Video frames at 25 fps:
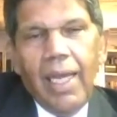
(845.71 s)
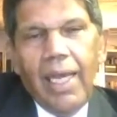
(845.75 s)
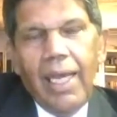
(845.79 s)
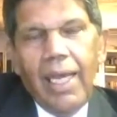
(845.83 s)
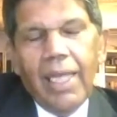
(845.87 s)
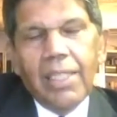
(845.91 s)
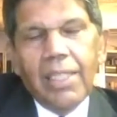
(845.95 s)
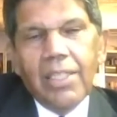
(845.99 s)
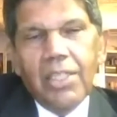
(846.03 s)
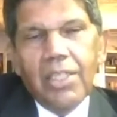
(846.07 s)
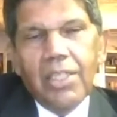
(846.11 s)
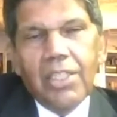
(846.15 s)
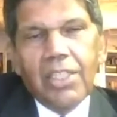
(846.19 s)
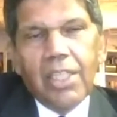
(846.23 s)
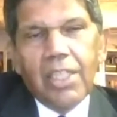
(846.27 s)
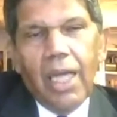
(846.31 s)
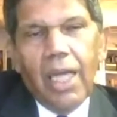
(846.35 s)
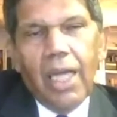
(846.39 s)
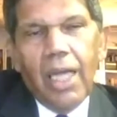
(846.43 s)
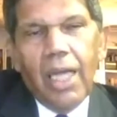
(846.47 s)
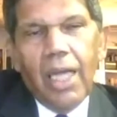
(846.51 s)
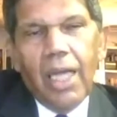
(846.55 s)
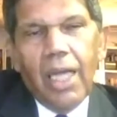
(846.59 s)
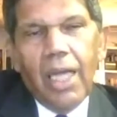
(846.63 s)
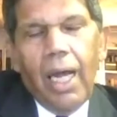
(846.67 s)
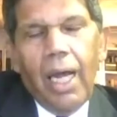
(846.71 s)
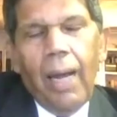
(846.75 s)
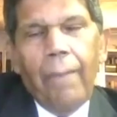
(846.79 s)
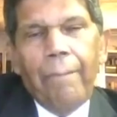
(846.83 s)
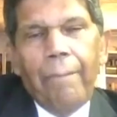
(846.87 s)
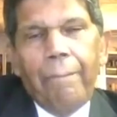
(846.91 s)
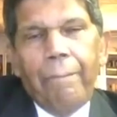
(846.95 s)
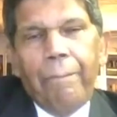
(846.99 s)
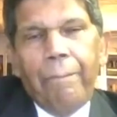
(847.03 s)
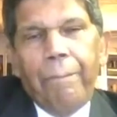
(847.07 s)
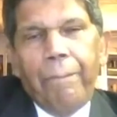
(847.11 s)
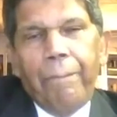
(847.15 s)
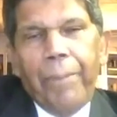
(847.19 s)
it is a
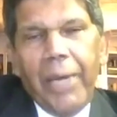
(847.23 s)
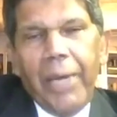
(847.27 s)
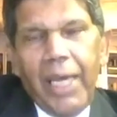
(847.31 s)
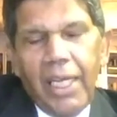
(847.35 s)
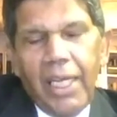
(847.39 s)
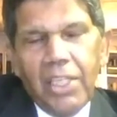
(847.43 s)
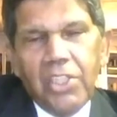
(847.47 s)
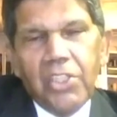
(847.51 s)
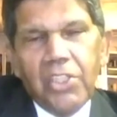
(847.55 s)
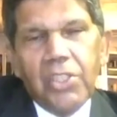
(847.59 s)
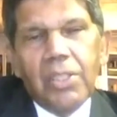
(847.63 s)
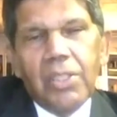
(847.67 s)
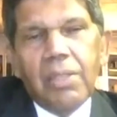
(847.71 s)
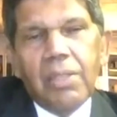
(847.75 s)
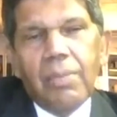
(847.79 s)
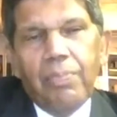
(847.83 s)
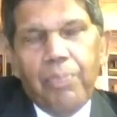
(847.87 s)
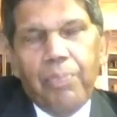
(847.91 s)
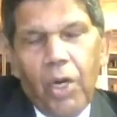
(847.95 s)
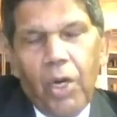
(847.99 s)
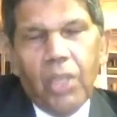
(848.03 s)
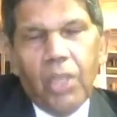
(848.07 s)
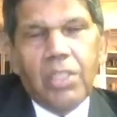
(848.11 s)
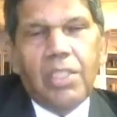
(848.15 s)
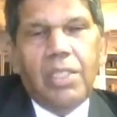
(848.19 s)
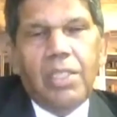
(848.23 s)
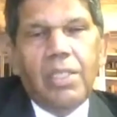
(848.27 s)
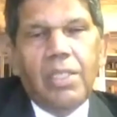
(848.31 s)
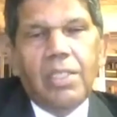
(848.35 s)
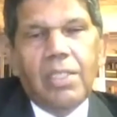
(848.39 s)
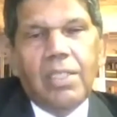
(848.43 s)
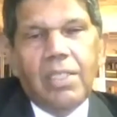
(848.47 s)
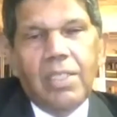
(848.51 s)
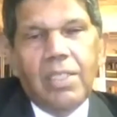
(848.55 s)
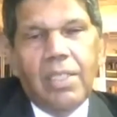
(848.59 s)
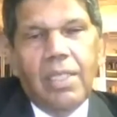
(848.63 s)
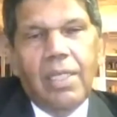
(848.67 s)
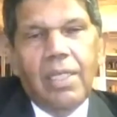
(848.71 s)
patient
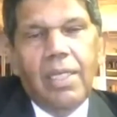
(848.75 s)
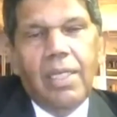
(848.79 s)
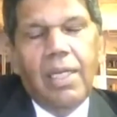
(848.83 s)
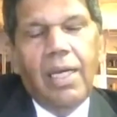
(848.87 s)
process,